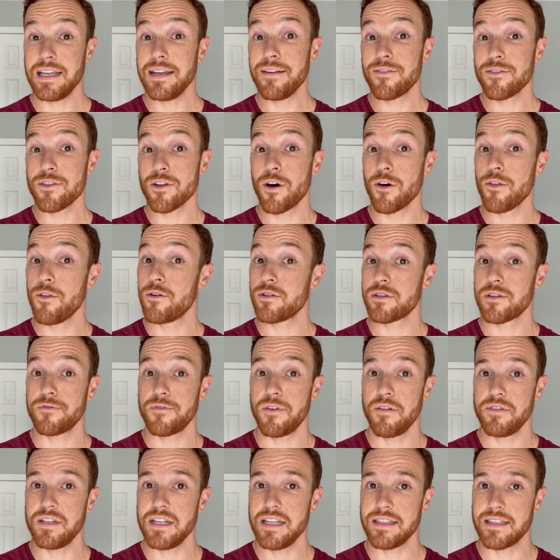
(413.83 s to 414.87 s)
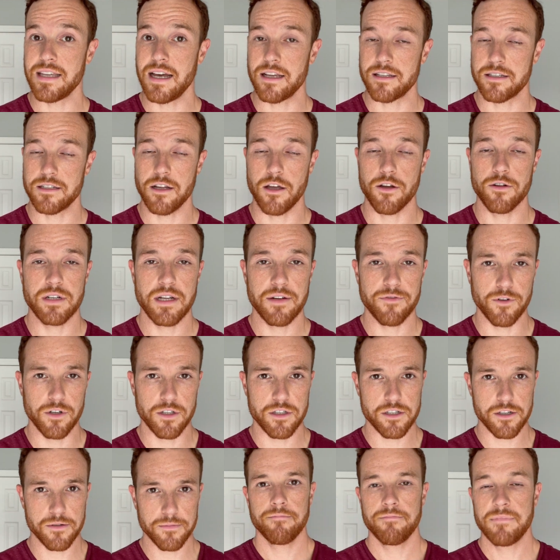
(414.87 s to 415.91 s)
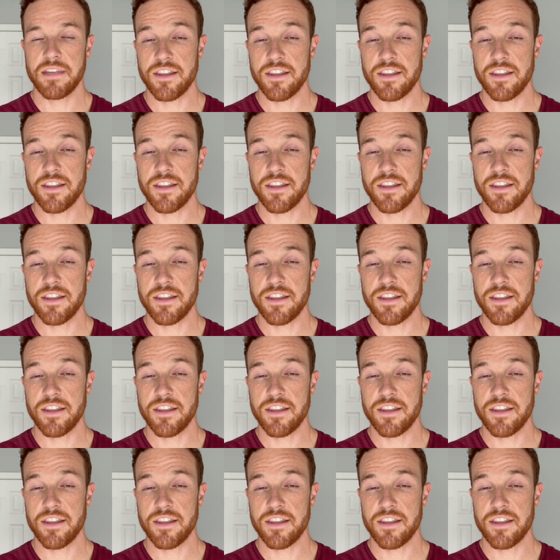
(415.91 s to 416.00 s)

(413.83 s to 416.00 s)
even though there's a $15,000 difference.